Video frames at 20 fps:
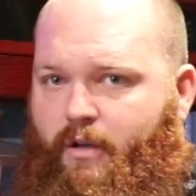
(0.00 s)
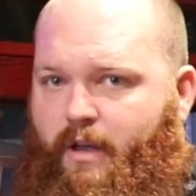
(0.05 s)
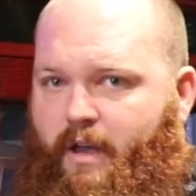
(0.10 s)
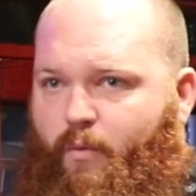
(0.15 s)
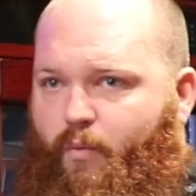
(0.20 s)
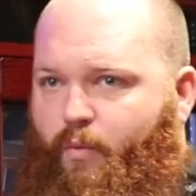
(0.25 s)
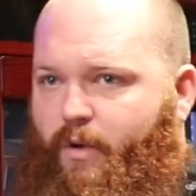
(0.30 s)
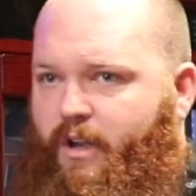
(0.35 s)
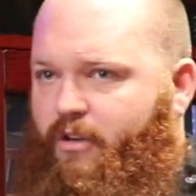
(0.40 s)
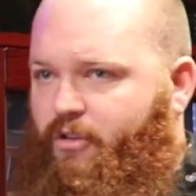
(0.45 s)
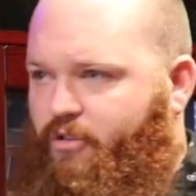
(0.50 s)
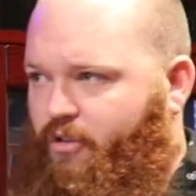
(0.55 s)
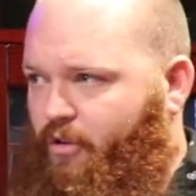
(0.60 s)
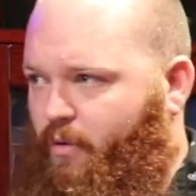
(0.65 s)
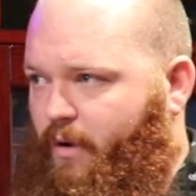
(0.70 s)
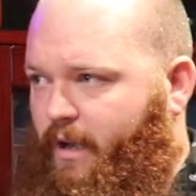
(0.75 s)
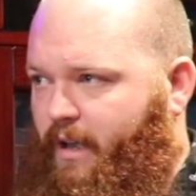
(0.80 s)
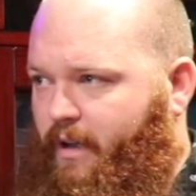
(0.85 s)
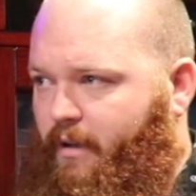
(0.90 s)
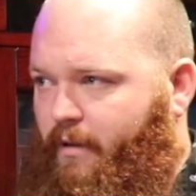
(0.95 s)
and we
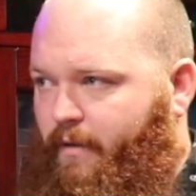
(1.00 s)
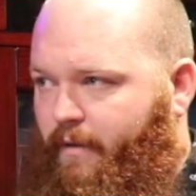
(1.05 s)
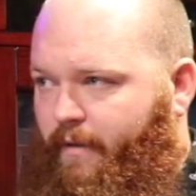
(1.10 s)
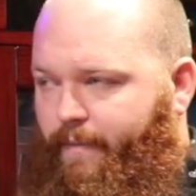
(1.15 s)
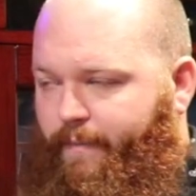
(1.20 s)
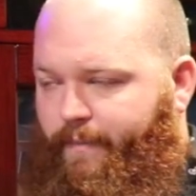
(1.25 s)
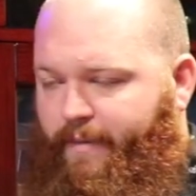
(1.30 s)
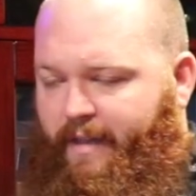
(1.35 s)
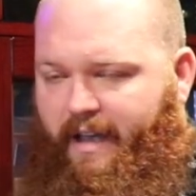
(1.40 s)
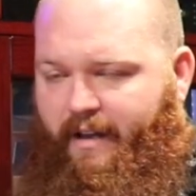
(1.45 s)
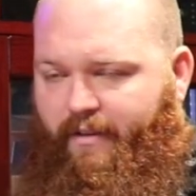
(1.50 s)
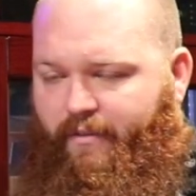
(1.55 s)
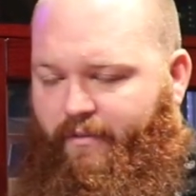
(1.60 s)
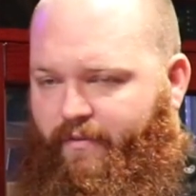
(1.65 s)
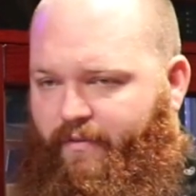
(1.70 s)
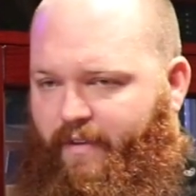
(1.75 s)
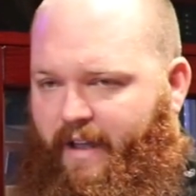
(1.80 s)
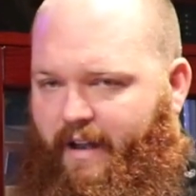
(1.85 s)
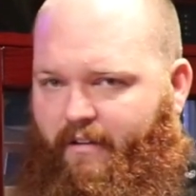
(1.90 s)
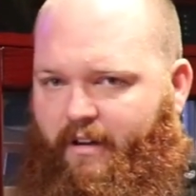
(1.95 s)
do it at a
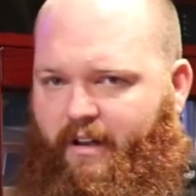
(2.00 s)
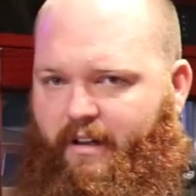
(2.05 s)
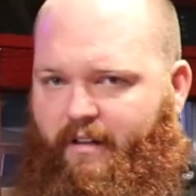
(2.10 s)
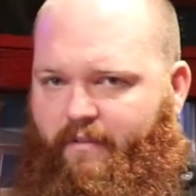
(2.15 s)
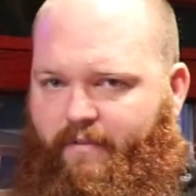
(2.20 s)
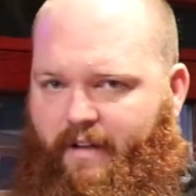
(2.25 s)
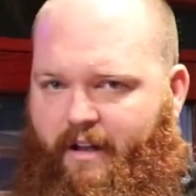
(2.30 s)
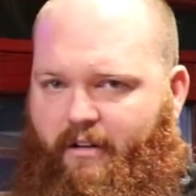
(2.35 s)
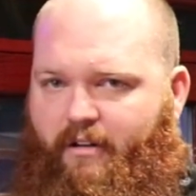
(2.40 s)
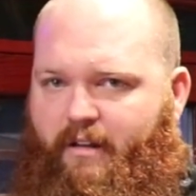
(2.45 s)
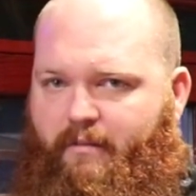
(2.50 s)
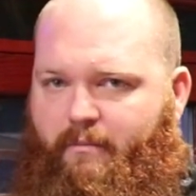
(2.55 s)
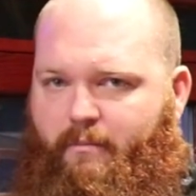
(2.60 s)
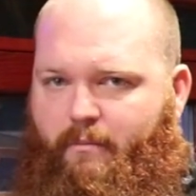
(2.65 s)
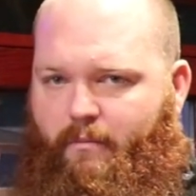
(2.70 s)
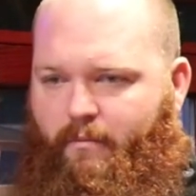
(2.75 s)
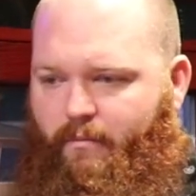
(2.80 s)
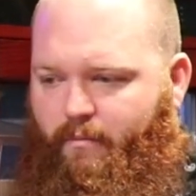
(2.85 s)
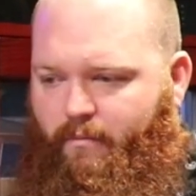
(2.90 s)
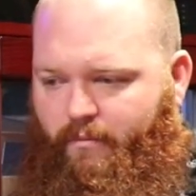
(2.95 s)
very, very
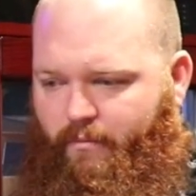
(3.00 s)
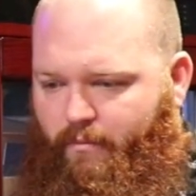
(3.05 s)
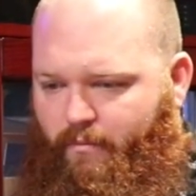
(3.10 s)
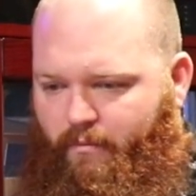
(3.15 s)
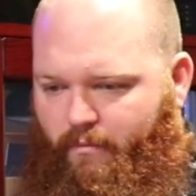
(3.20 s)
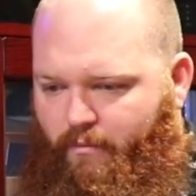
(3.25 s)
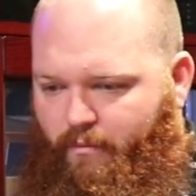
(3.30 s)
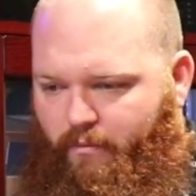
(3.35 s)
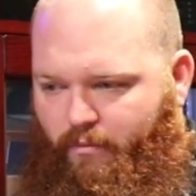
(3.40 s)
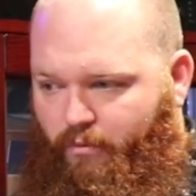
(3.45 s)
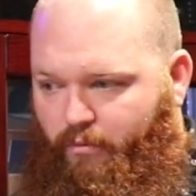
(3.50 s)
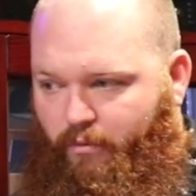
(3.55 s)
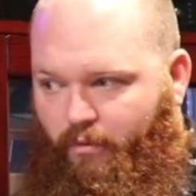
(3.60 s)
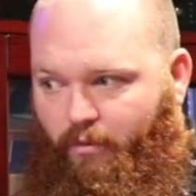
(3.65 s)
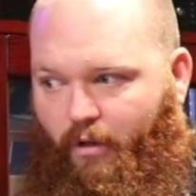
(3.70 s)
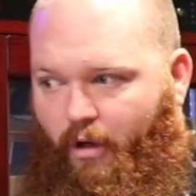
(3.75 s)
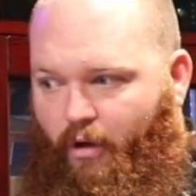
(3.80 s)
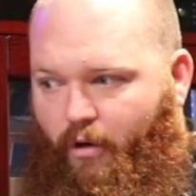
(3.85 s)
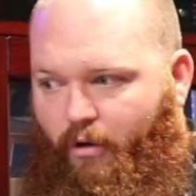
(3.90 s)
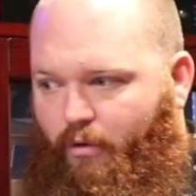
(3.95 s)

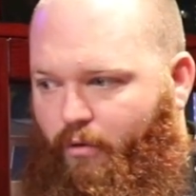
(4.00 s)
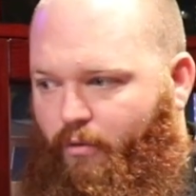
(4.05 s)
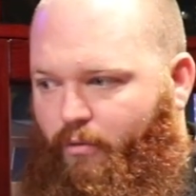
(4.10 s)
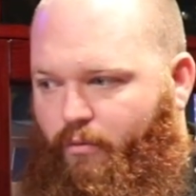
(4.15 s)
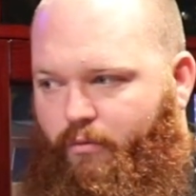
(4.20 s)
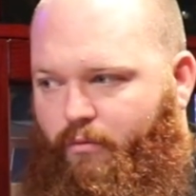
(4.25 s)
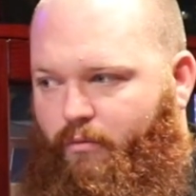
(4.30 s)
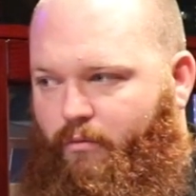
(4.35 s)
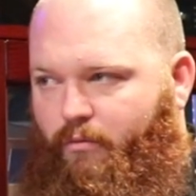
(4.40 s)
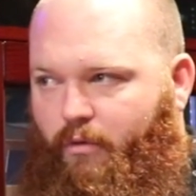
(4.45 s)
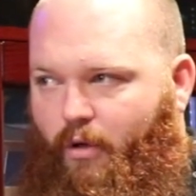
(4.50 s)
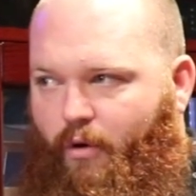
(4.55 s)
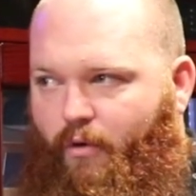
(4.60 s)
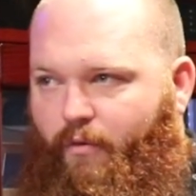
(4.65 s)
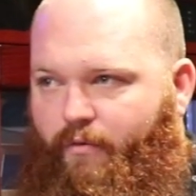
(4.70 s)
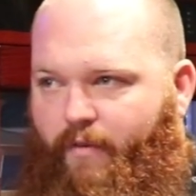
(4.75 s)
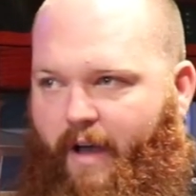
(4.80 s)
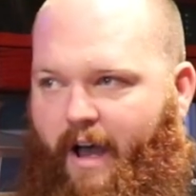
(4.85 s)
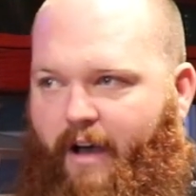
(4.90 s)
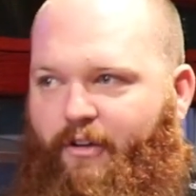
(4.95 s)
low
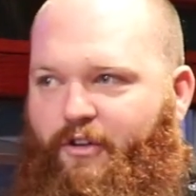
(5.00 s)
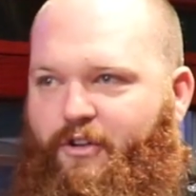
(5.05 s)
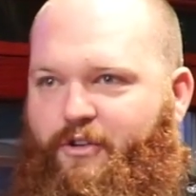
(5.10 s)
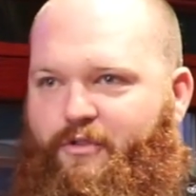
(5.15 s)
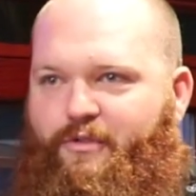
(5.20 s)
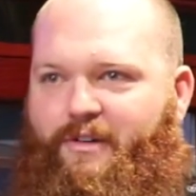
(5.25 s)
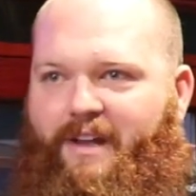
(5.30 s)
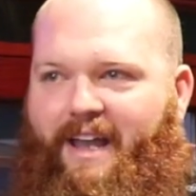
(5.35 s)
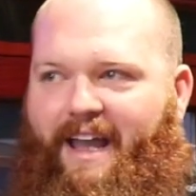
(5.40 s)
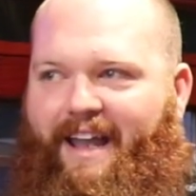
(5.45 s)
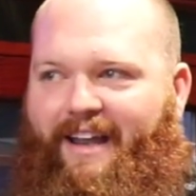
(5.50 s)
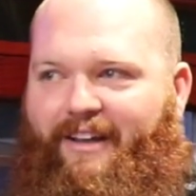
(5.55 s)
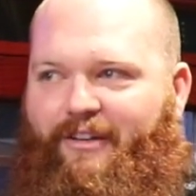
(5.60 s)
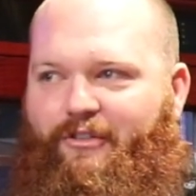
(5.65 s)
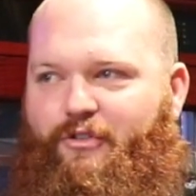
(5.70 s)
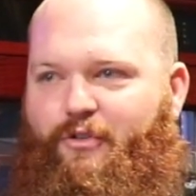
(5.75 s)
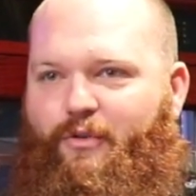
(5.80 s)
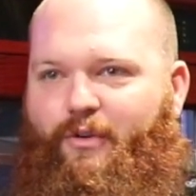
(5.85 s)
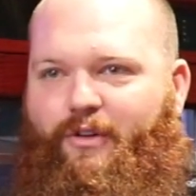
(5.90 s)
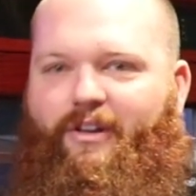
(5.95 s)
value
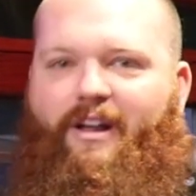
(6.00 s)
gain to